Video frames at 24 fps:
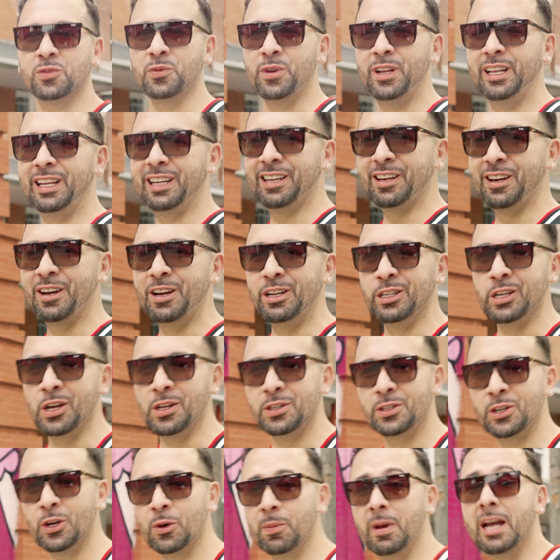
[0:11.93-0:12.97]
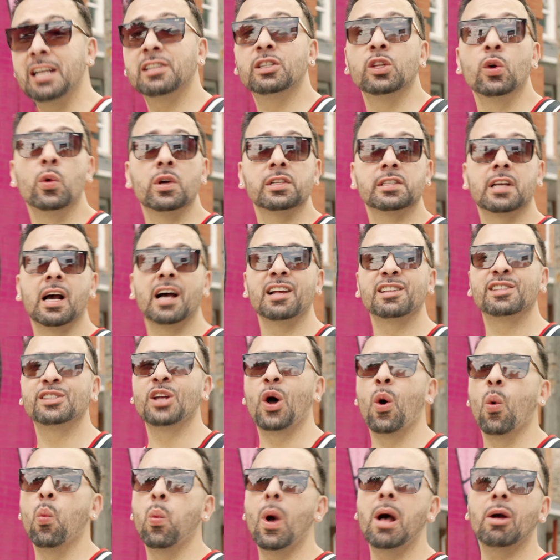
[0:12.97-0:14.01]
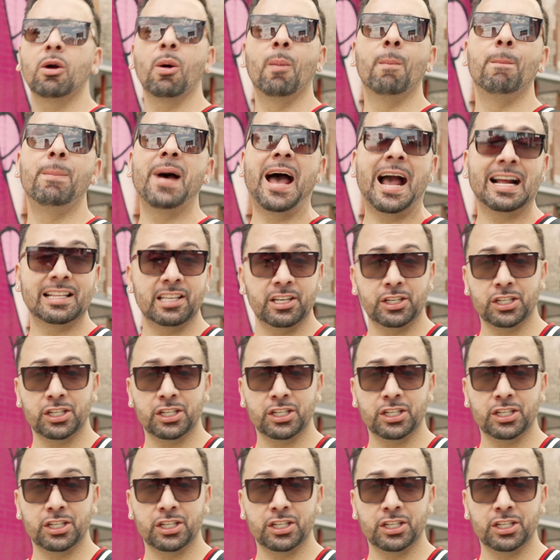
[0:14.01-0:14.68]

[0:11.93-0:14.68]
really good, YouTube? It's Luis Gusto. Welcome back to